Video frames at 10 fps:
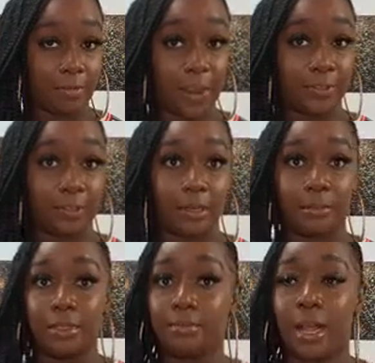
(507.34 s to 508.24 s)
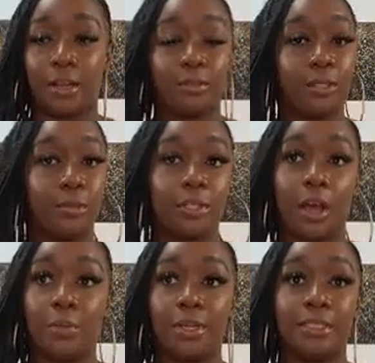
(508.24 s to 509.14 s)
irrational numbers, my go-to is
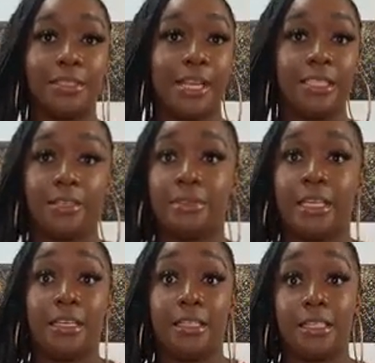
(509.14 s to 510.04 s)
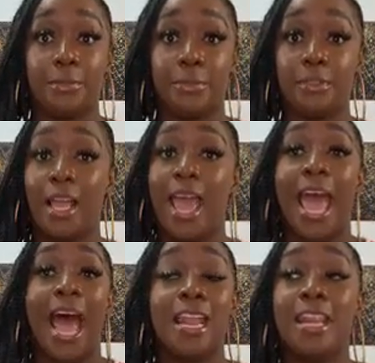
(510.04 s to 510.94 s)
always to change everything to decimals.
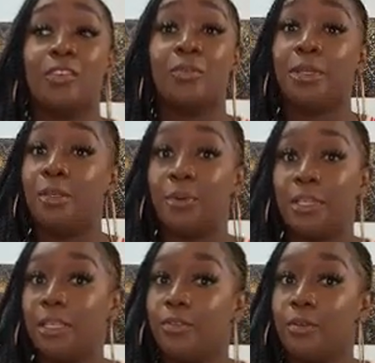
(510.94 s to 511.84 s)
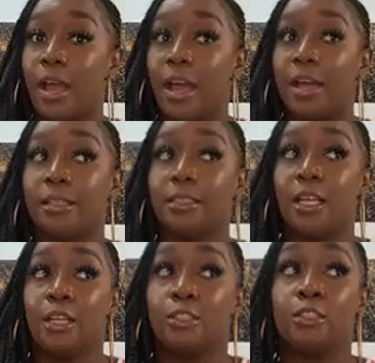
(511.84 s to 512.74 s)
I never really want to give you guys
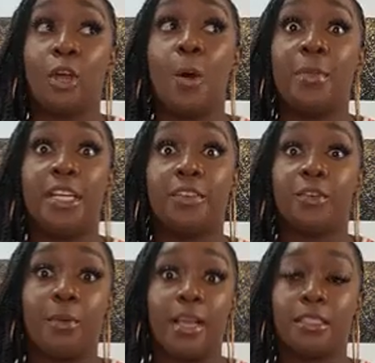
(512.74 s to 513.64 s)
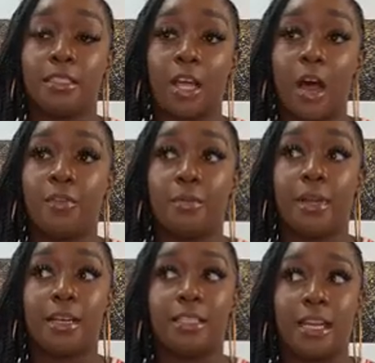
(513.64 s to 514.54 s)
so many different ways to solve it,
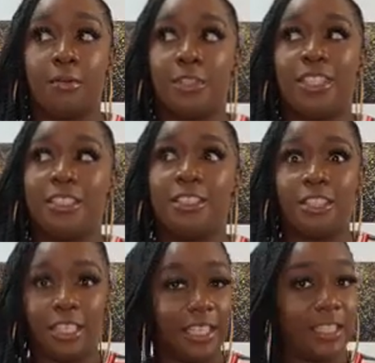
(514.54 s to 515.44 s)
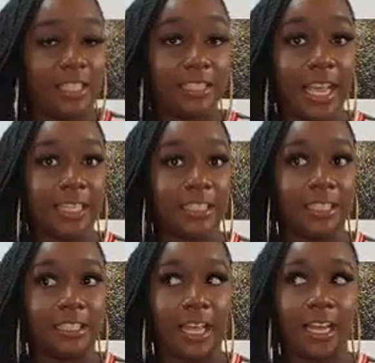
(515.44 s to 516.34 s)
because I don't want you to get to your test and
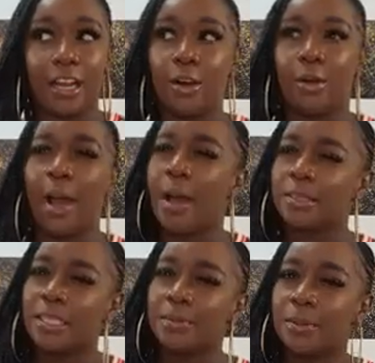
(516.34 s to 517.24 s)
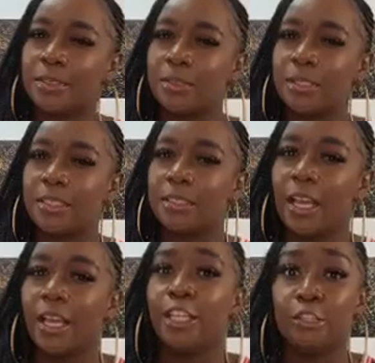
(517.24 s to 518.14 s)
you're like, oh, how is I supposed to do this?
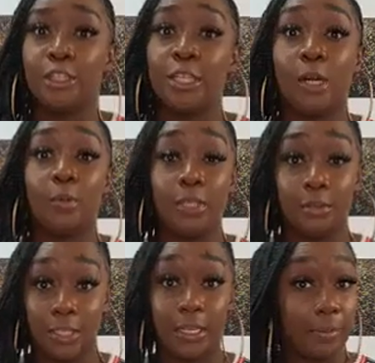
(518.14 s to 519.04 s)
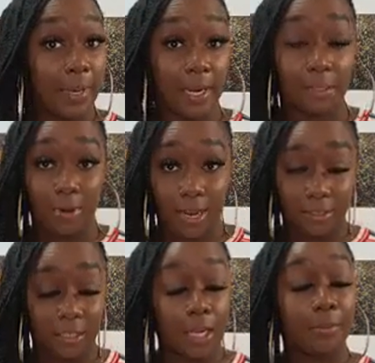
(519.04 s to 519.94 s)
You should know when you see comparing
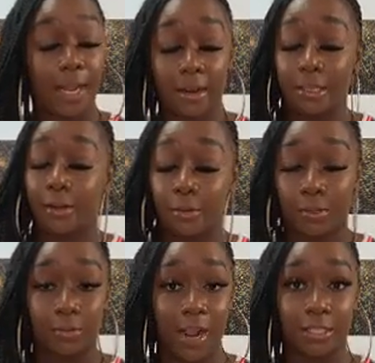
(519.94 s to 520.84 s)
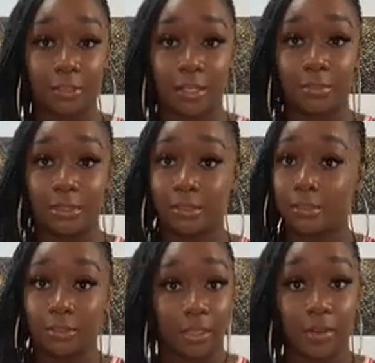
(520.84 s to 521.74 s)
and ordering rational numbers,
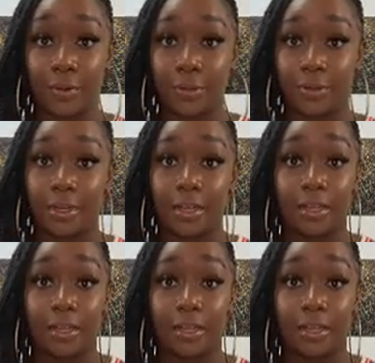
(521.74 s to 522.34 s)
convert,